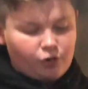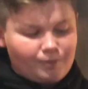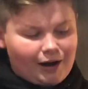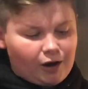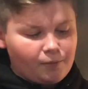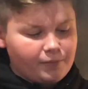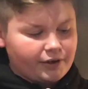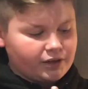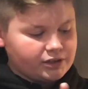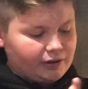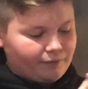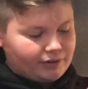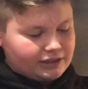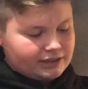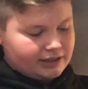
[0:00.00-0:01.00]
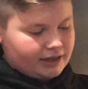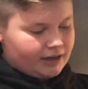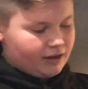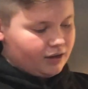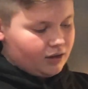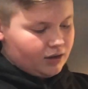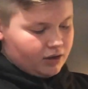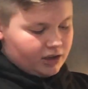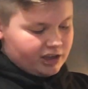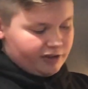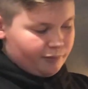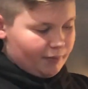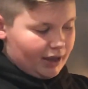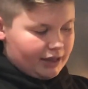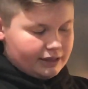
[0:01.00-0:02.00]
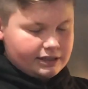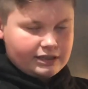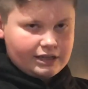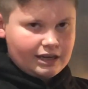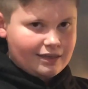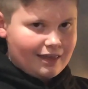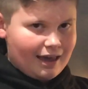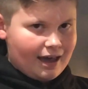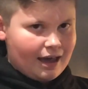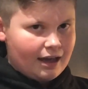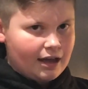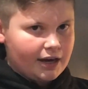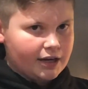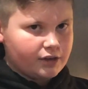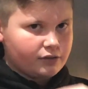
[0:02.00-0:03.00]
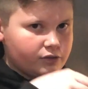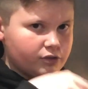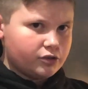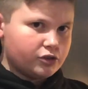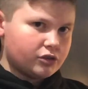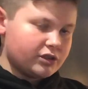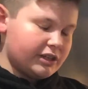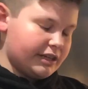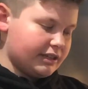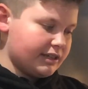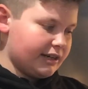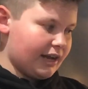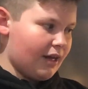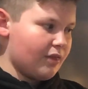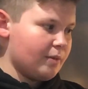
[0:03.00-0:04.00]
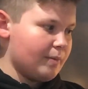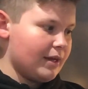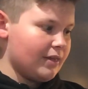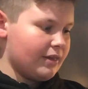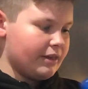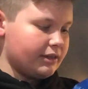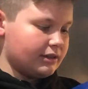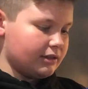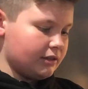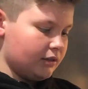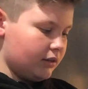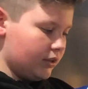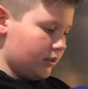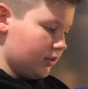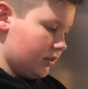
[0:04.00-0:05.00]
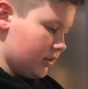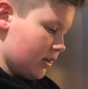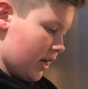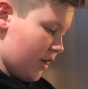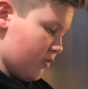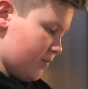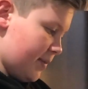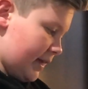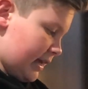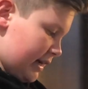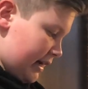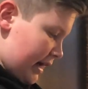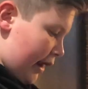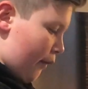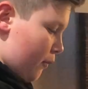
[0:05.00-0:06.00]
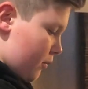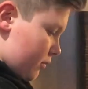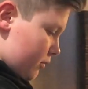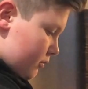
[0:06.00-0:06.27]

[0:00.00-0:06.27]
come out because obviously you've painted it there, and it just needs to get the bit that's at the beginning out.